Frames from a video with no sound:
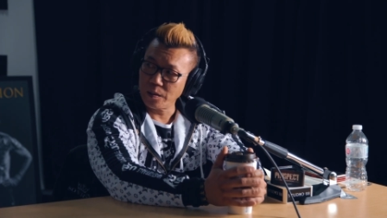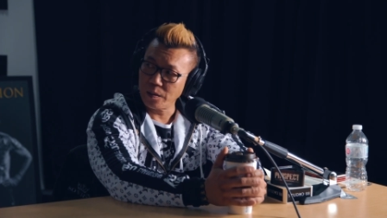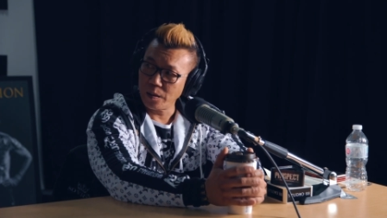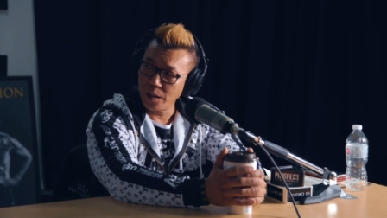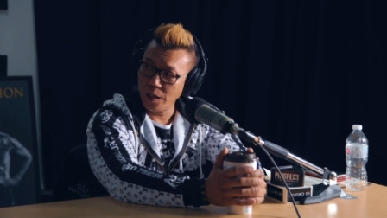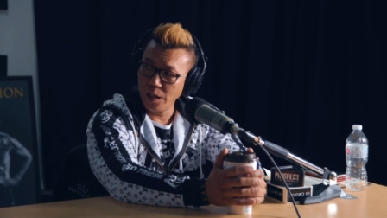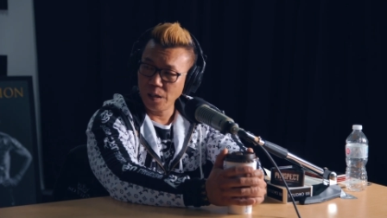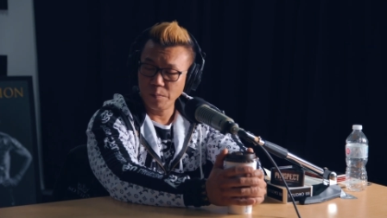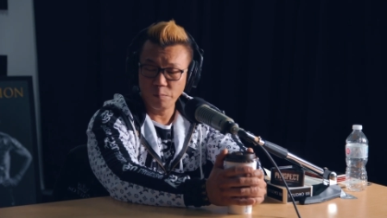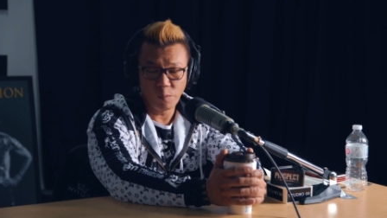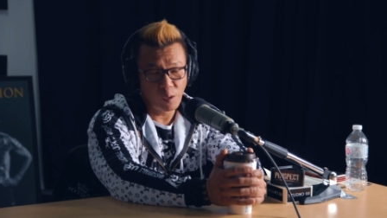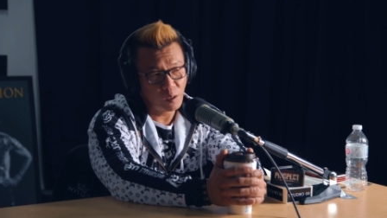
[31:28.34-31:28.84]

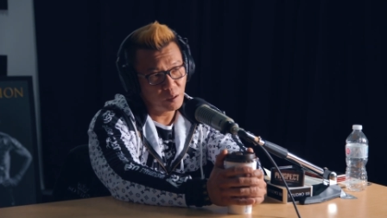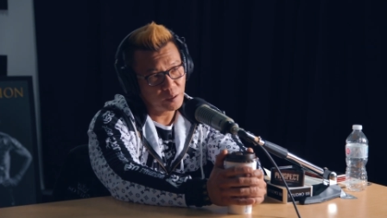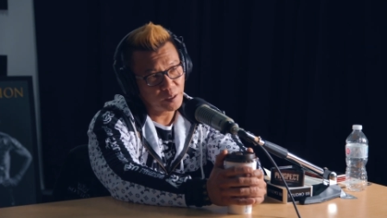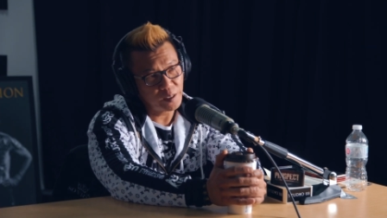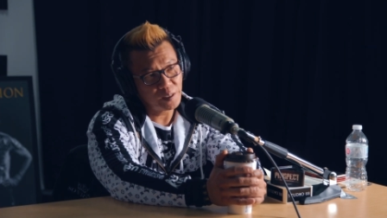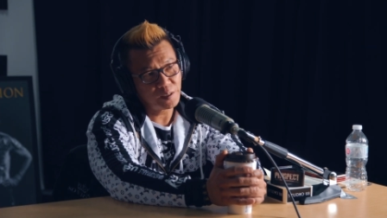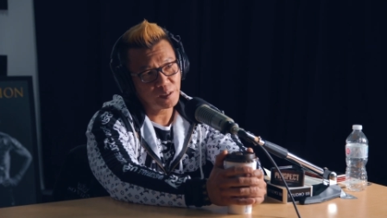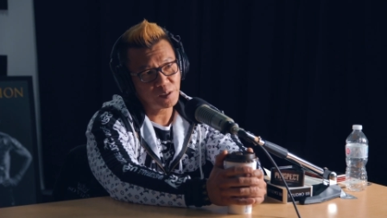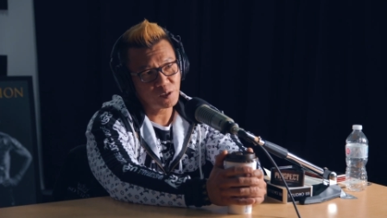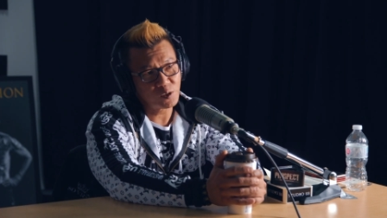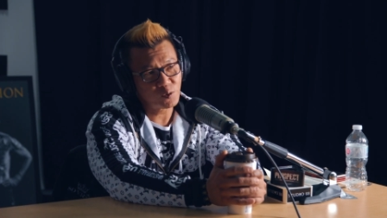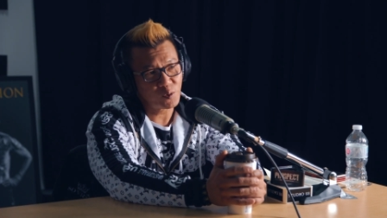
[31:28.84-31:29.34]
Yeah, well,
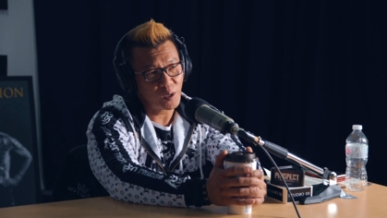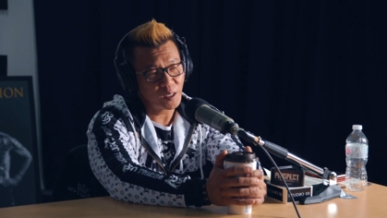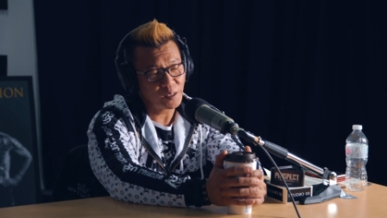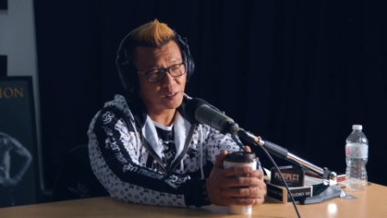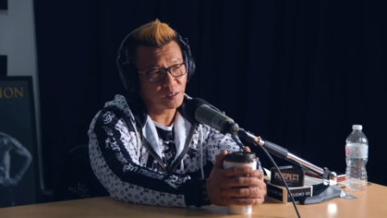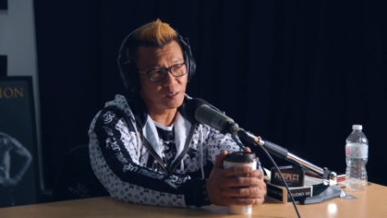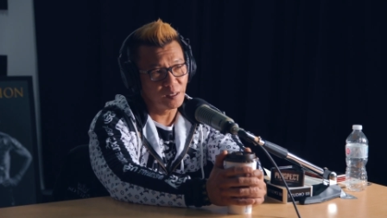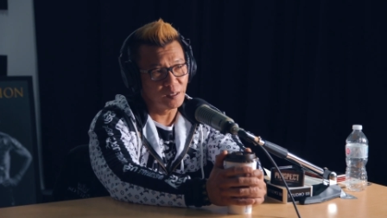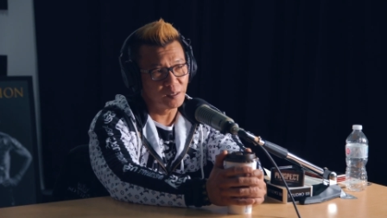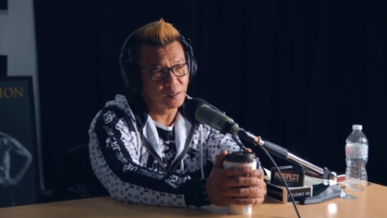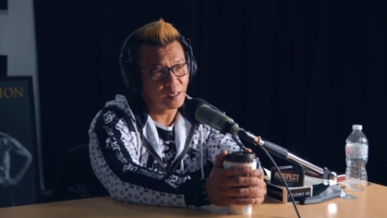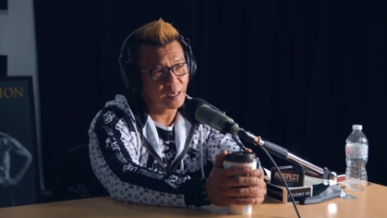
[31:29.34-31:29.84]
he
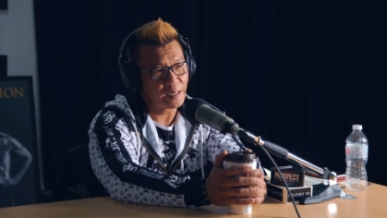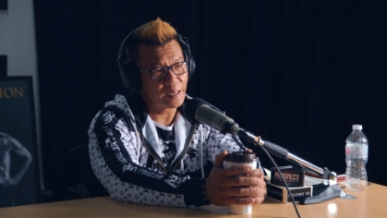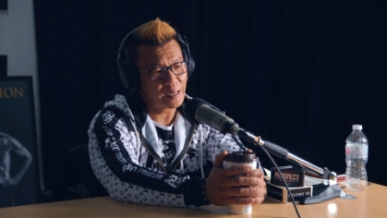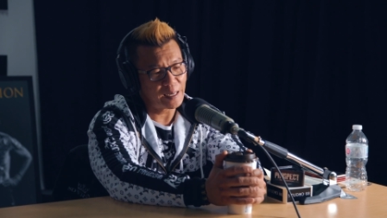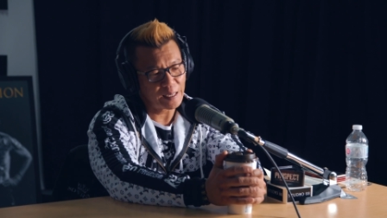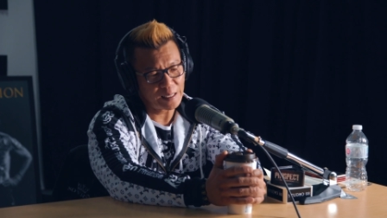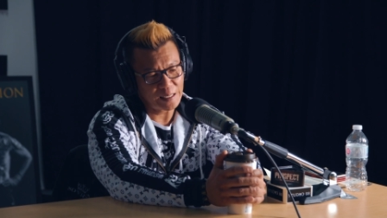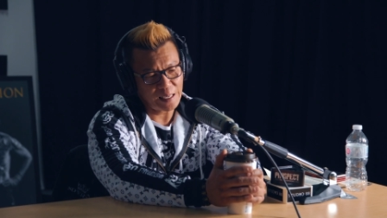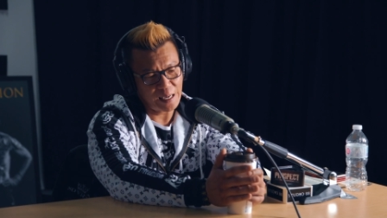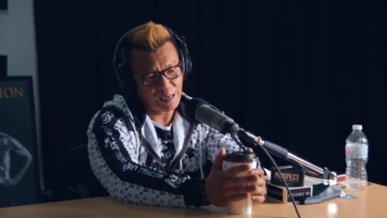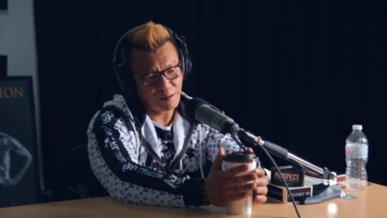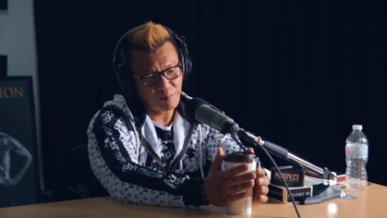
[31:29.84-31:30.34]
constructed it.
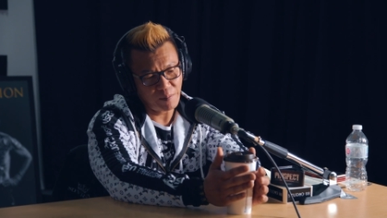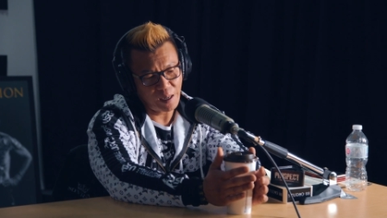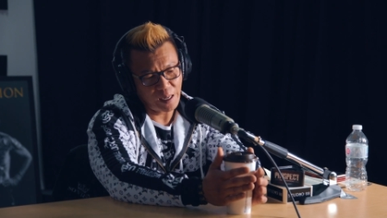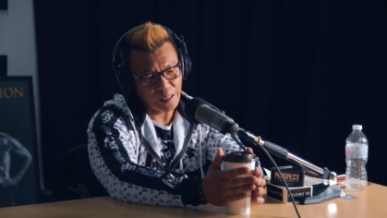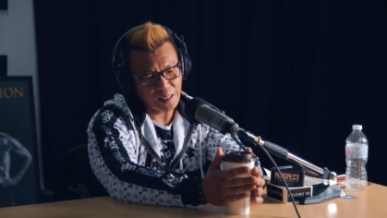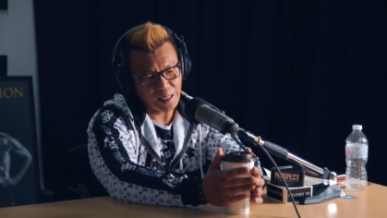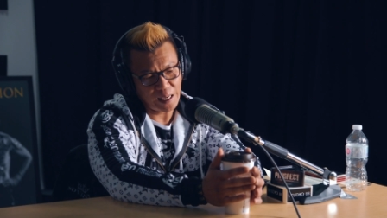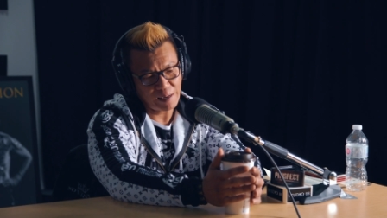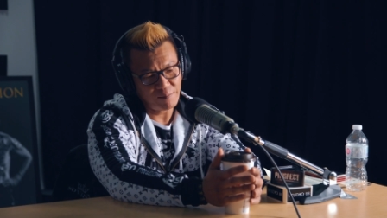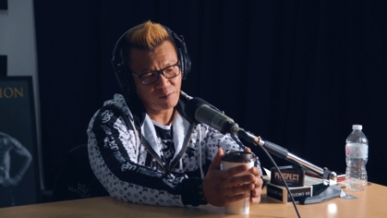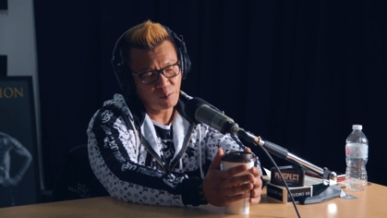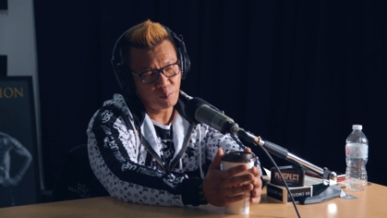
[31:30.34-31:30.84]
I
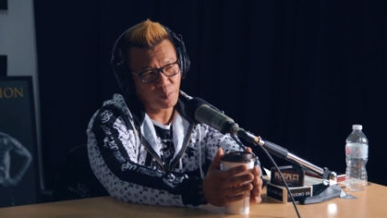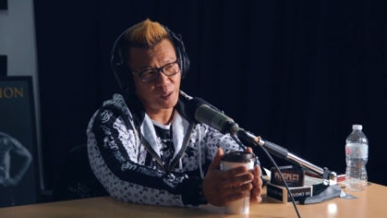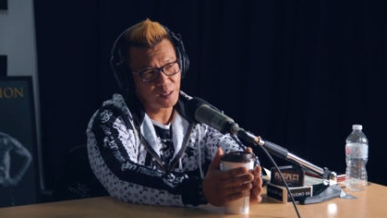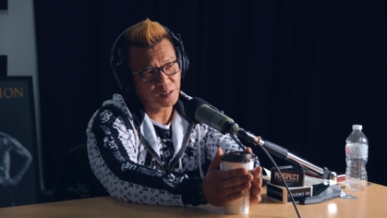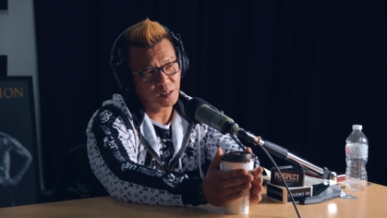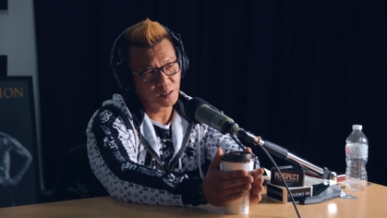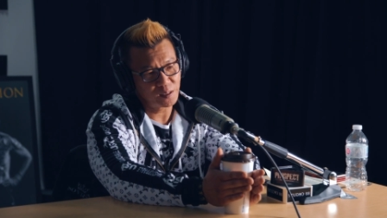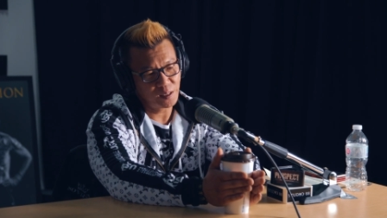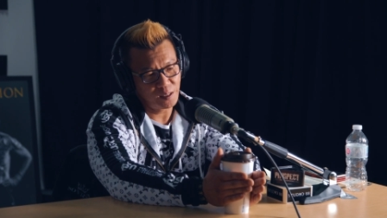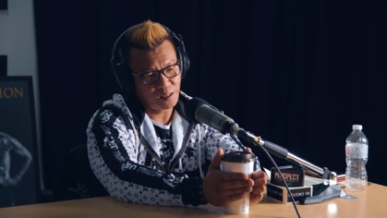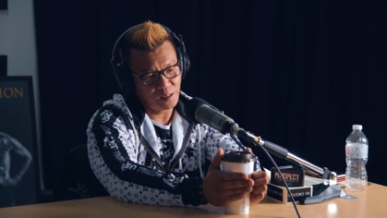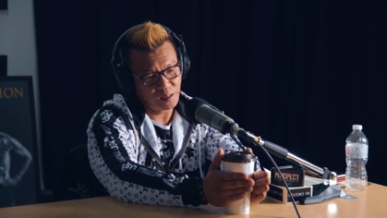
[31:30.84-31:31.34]
gave him
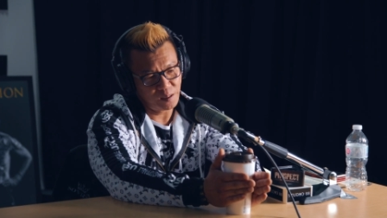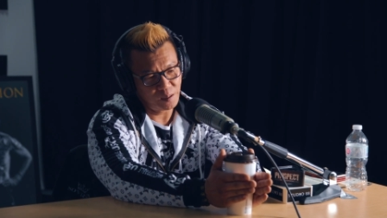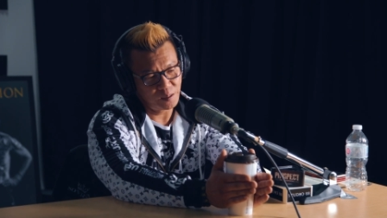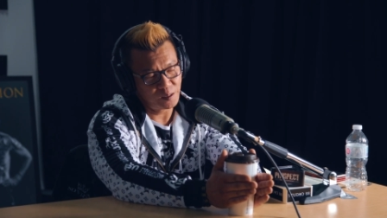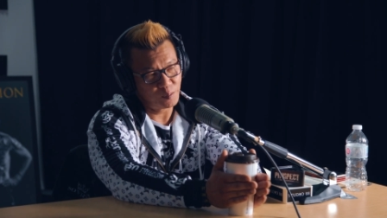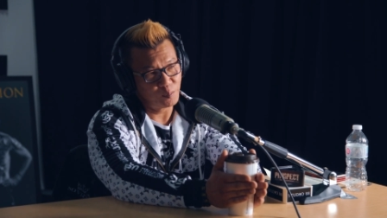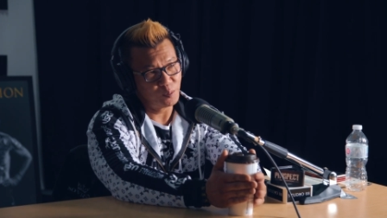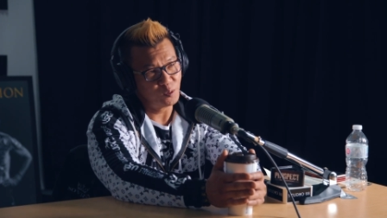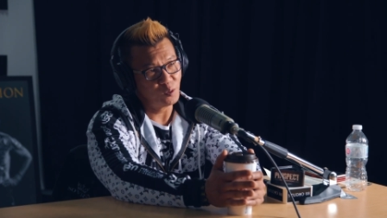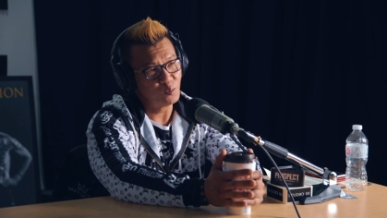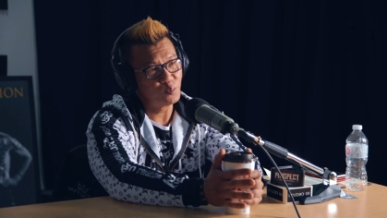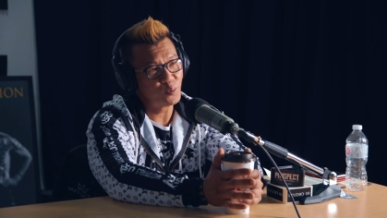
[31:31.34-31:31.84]
basically
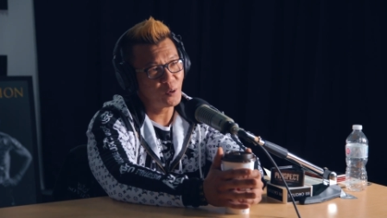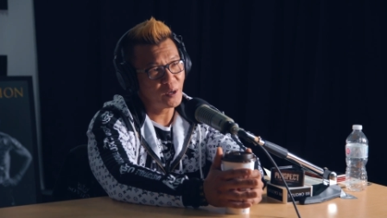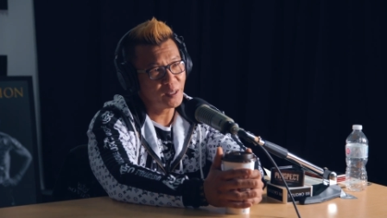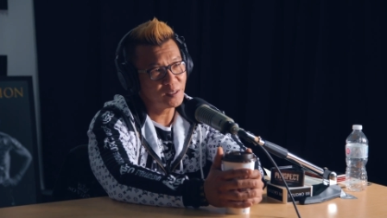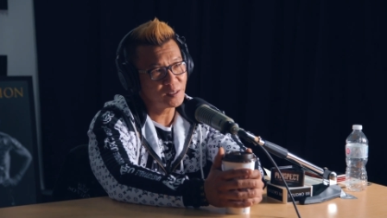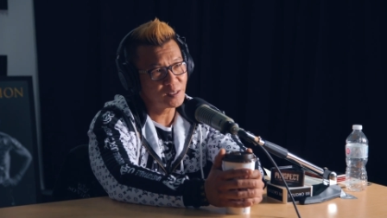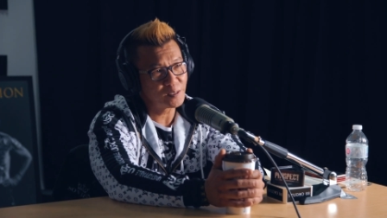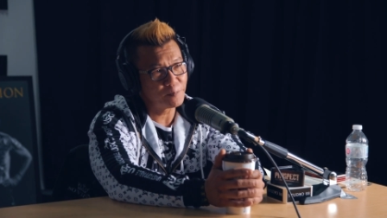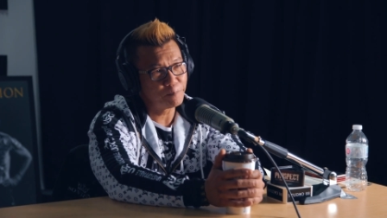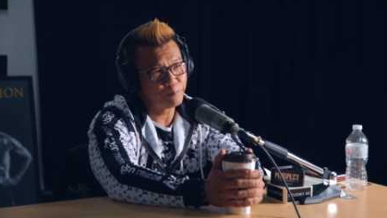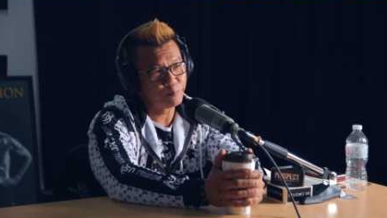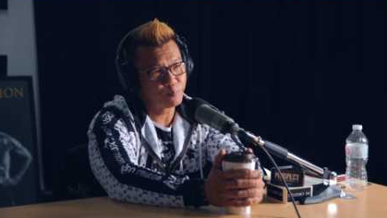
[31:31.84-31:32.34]
the
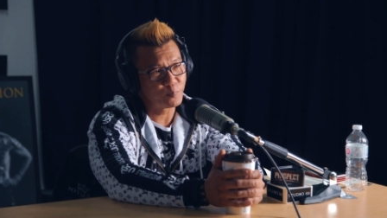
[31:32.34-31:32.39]
blueprint.